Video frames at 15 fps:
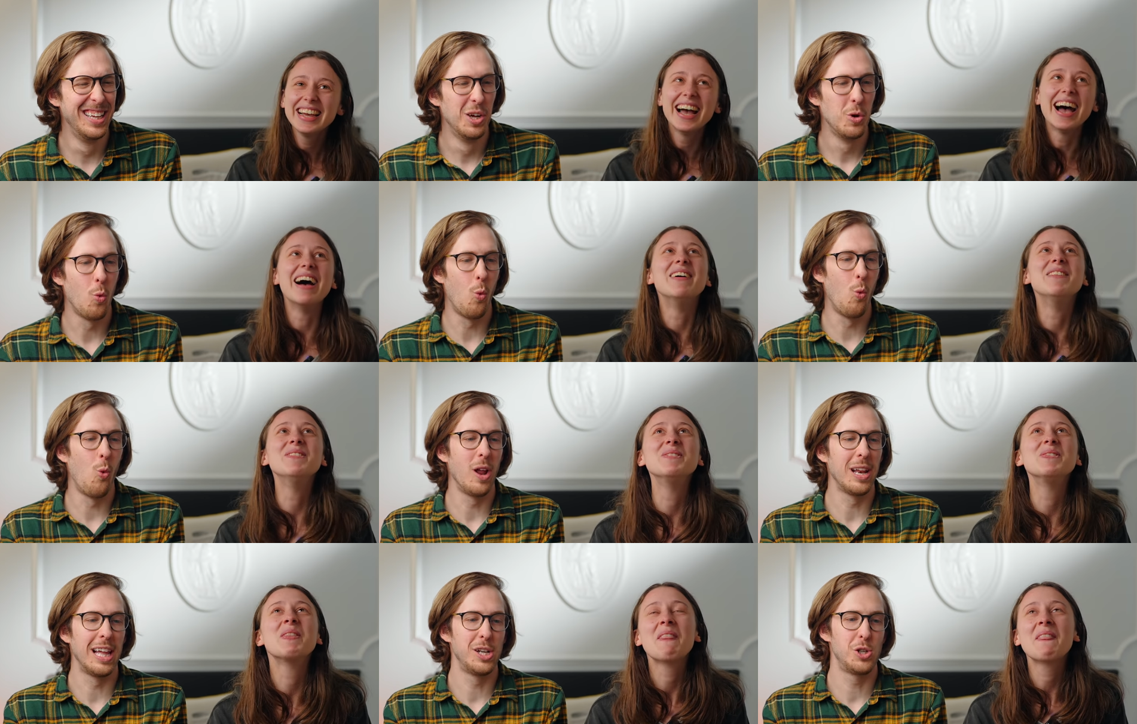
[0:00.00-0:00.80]
Speaker 1: and
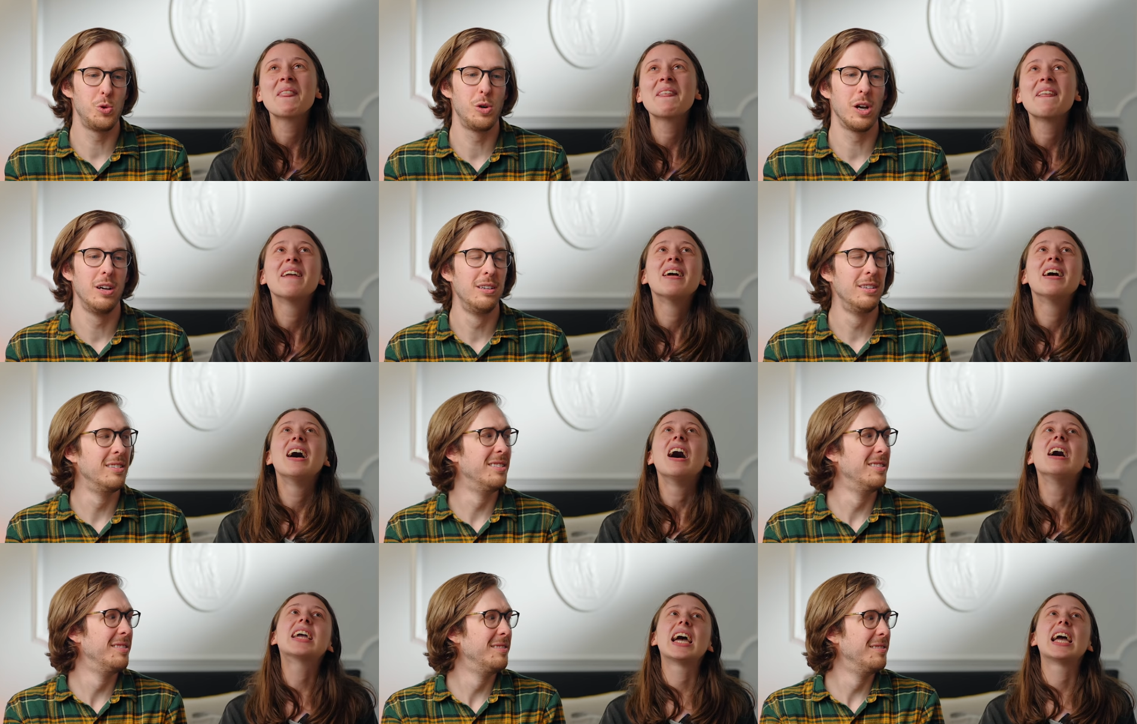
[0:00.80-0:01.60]
one lechuga.
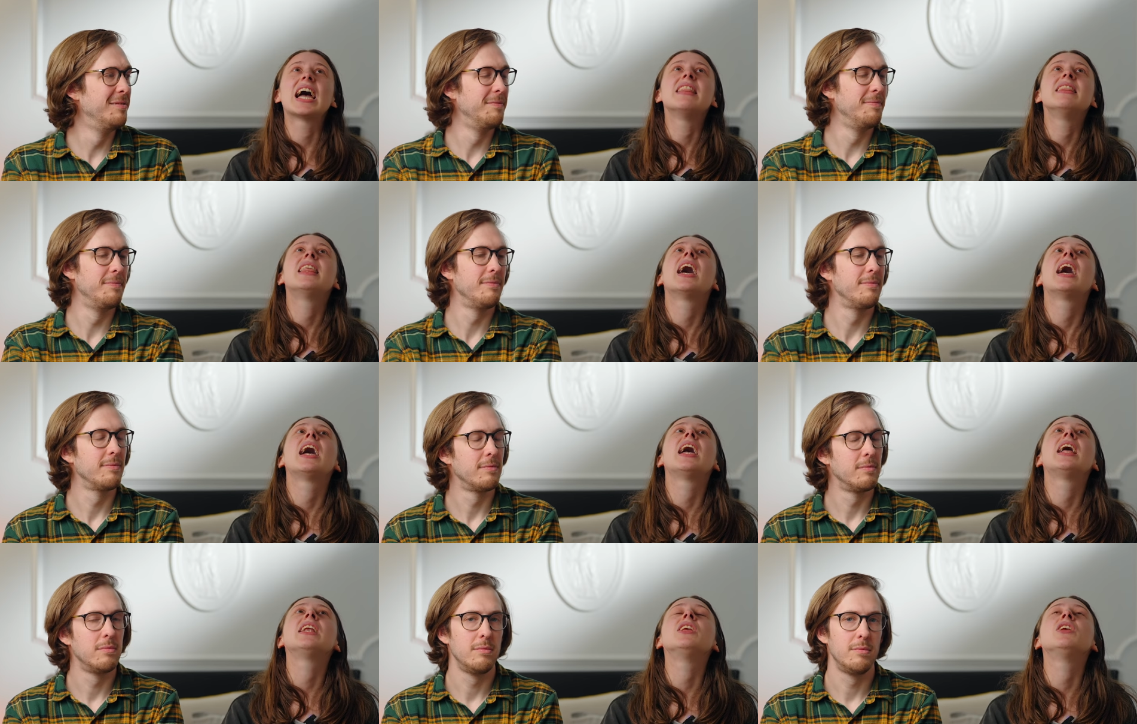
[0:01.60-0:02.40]
Speaker 2: Okay, and
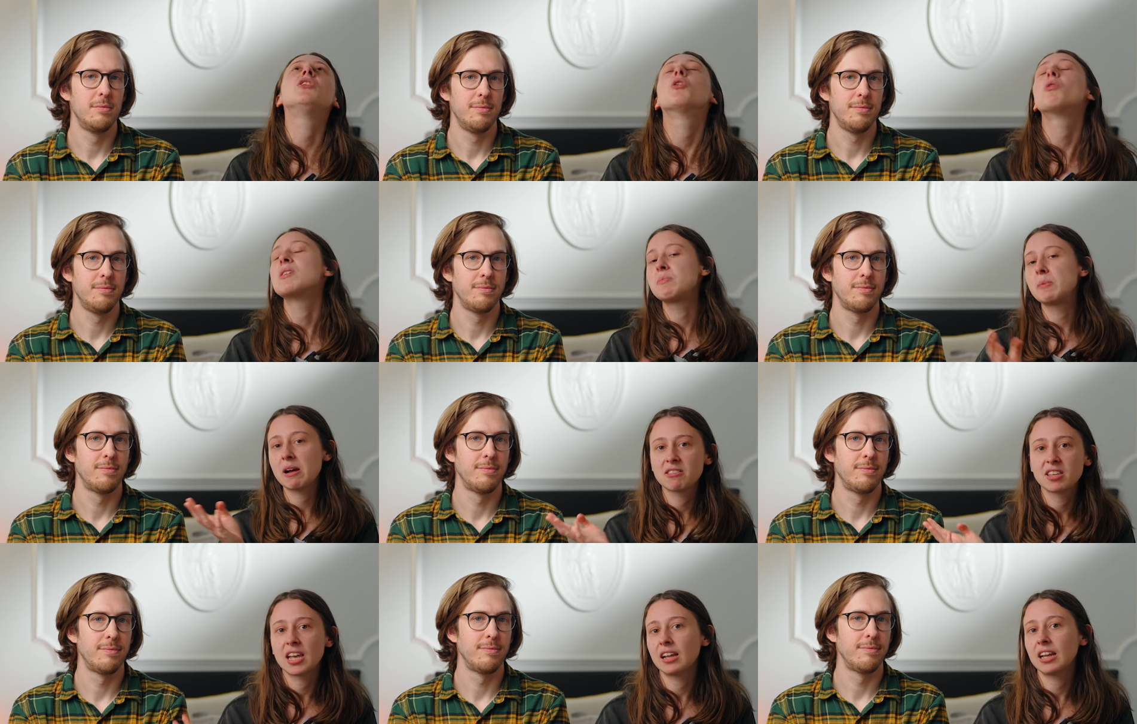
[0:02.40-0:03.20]
then you'd always be able
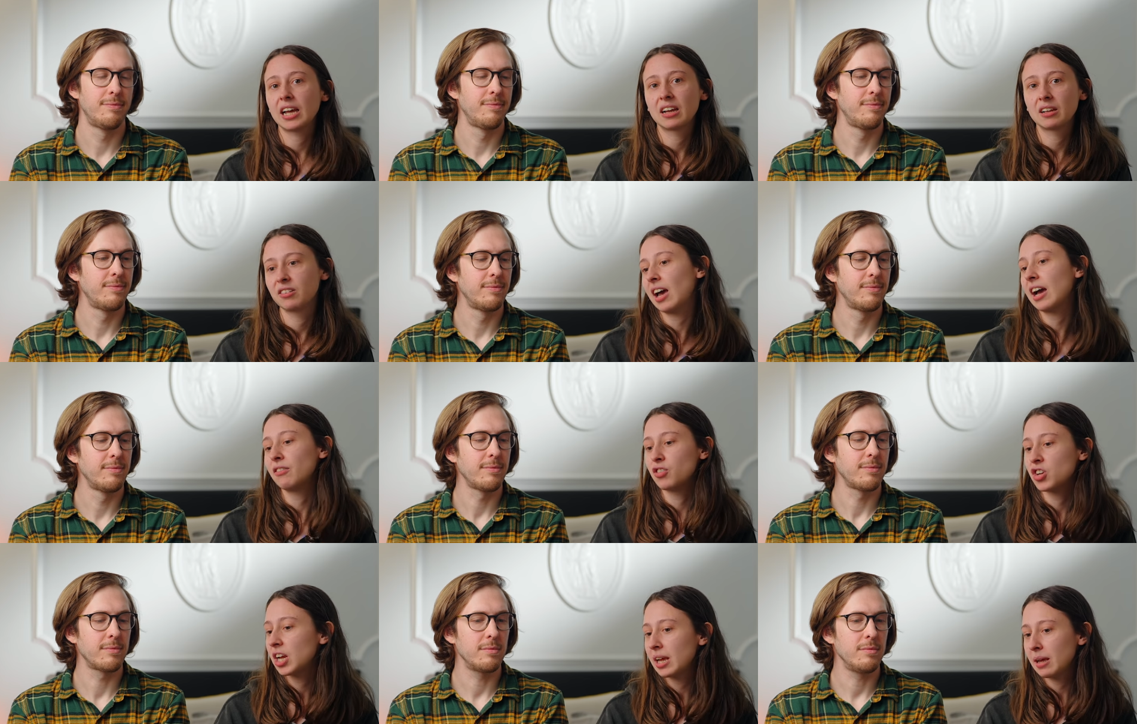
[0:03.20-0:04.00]
to get like a side
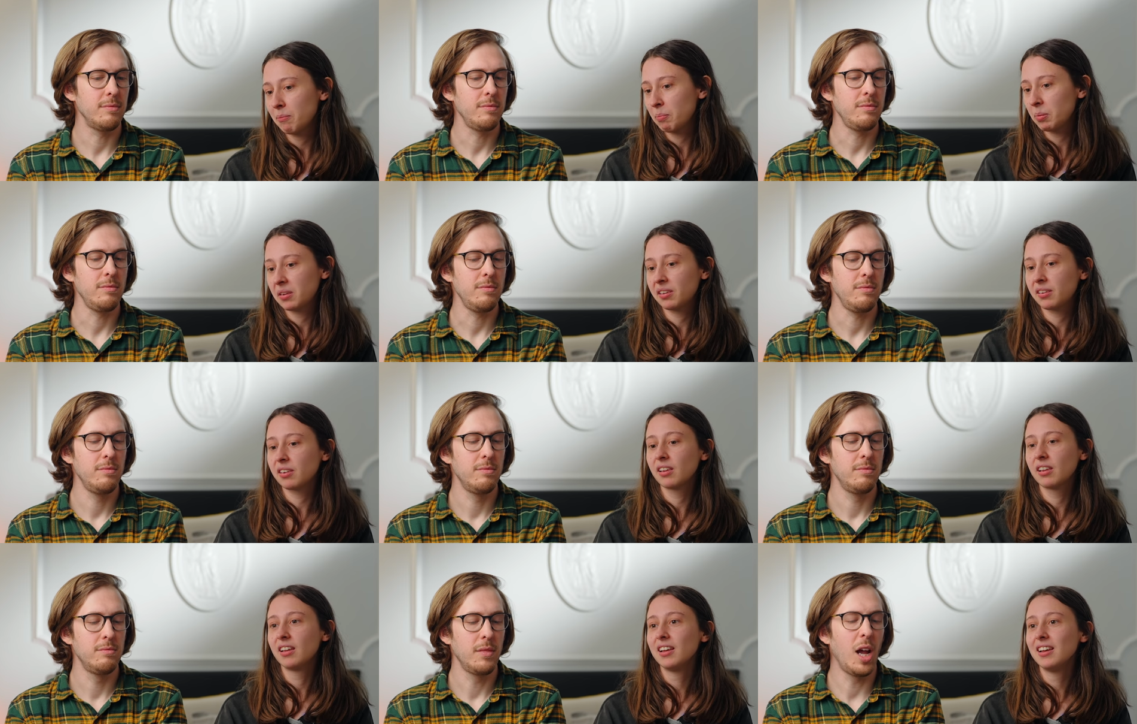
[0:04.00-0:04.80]
of
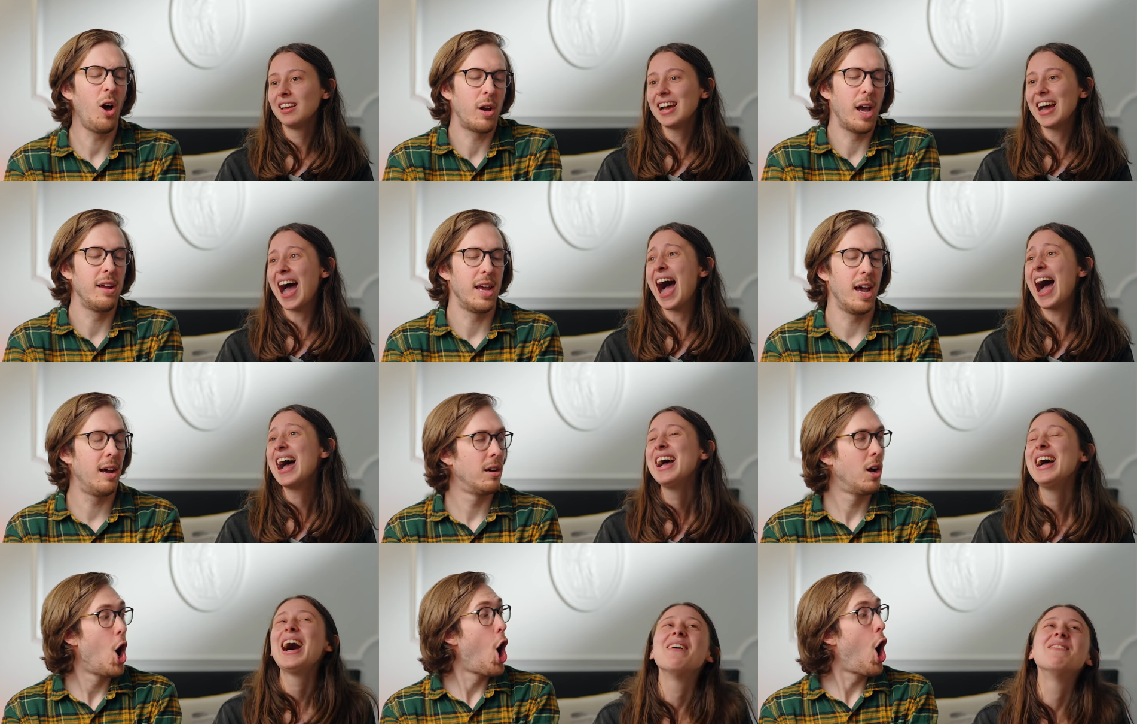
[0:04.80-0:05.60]
chips.
Speaker 1: Okay, yeah.
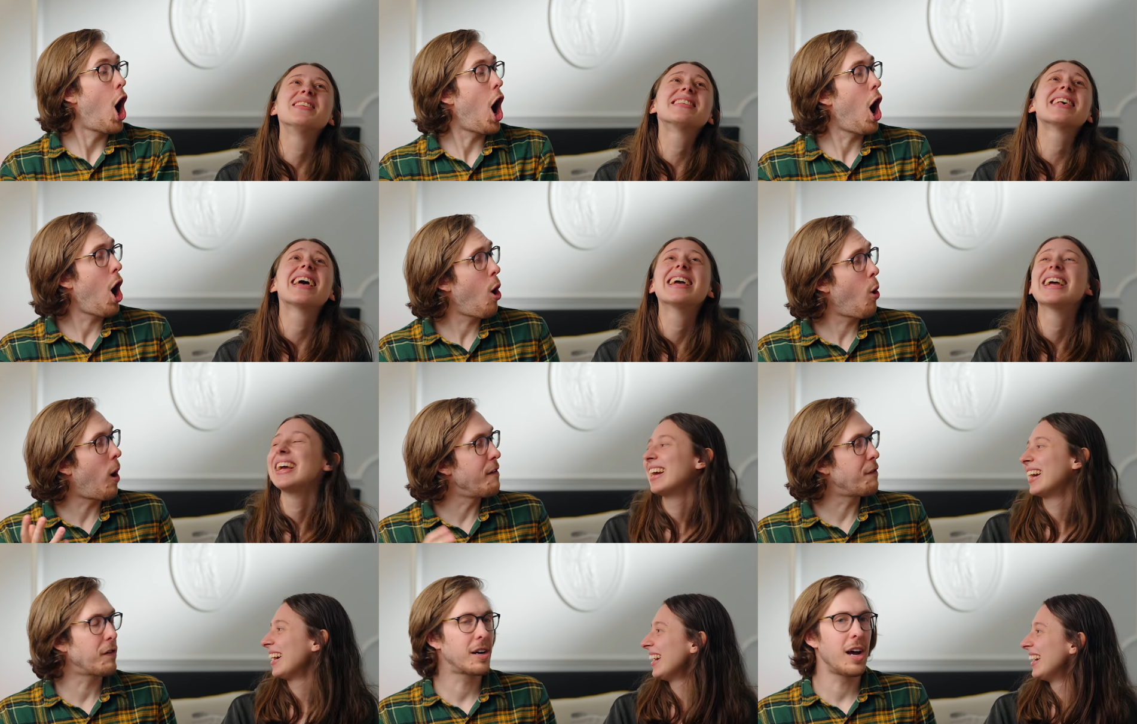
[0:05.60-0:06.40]
Oh,
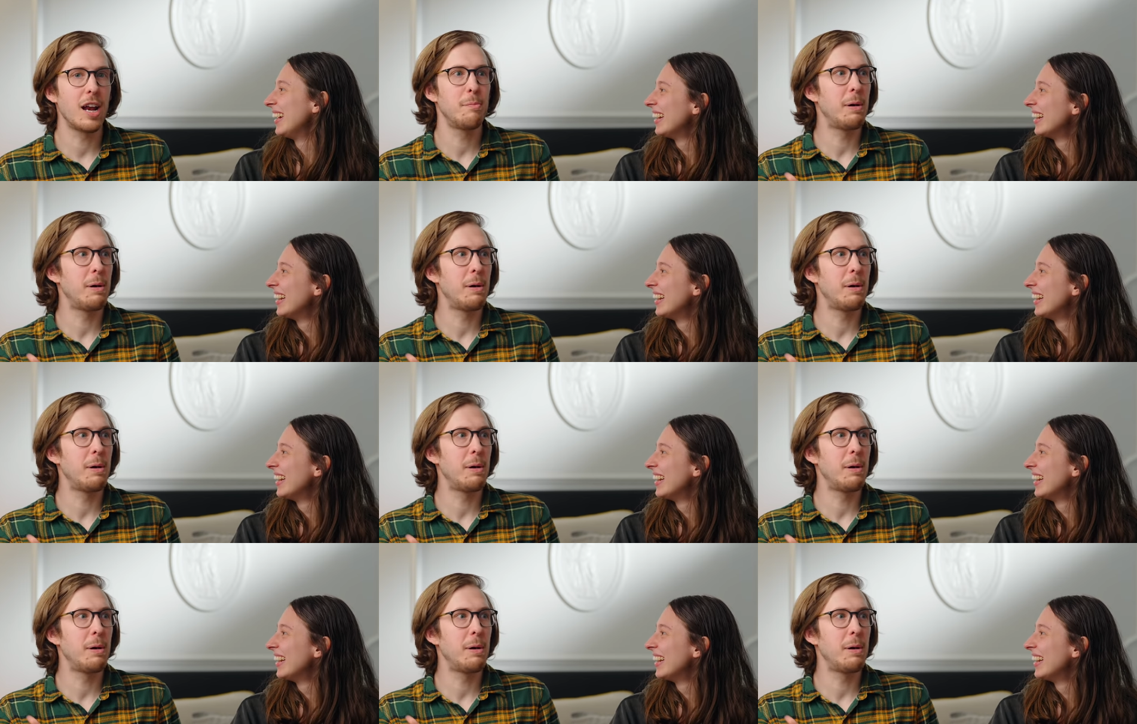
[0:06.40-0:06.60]
I forgot